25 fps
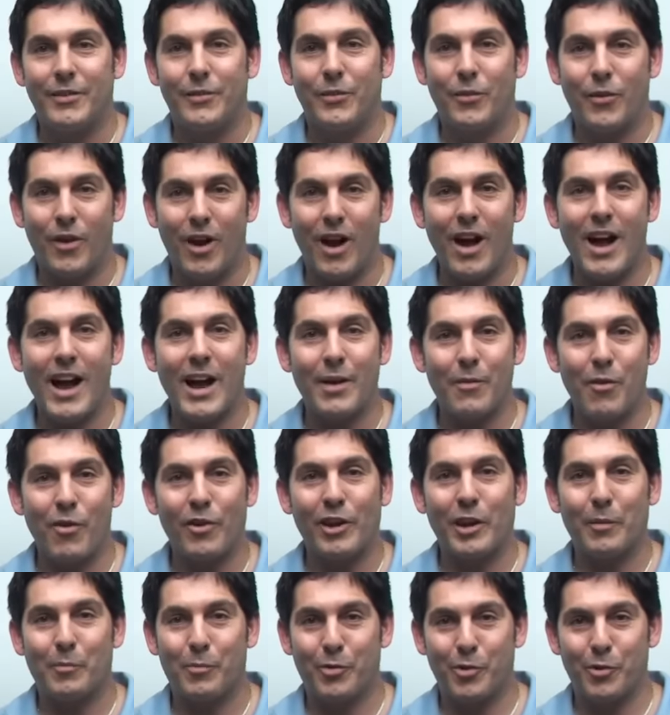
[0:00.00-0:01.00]
Well, hi, and
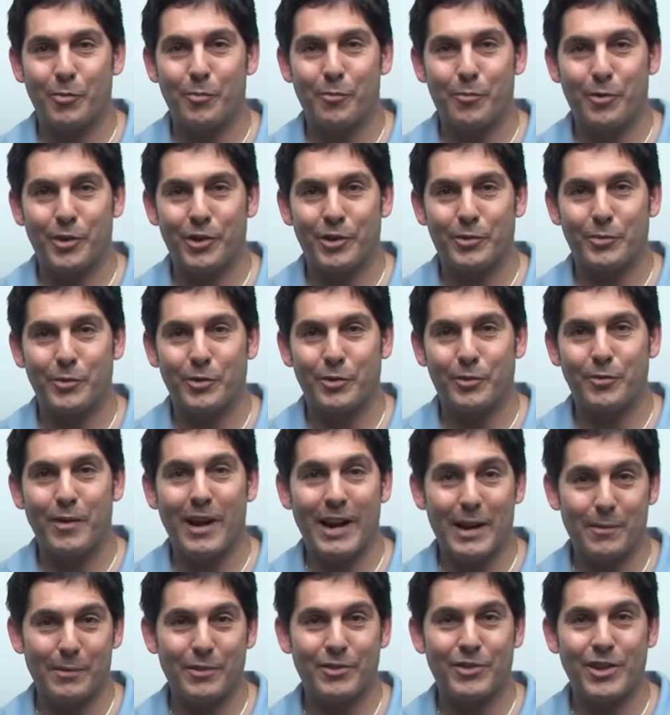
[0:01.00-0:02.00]
welcome to Proven Principles.
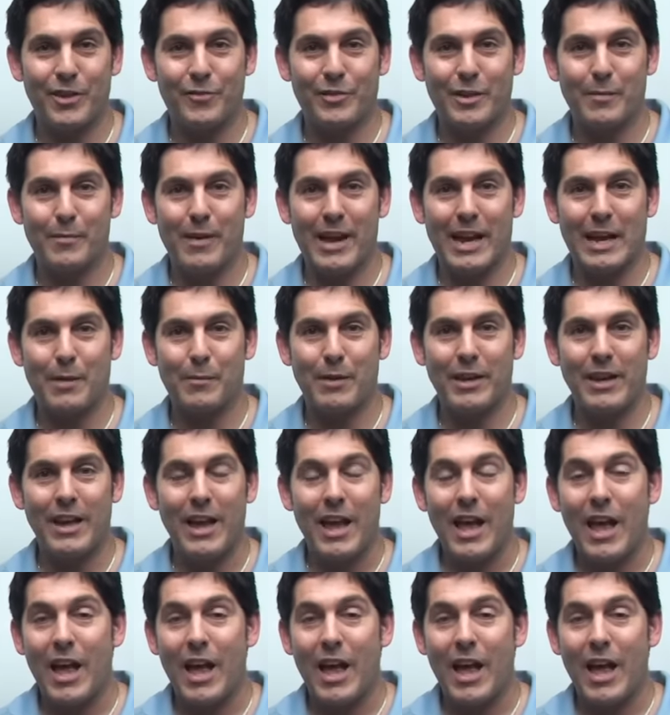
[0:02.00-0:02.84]
My name is Jeff Kamagami.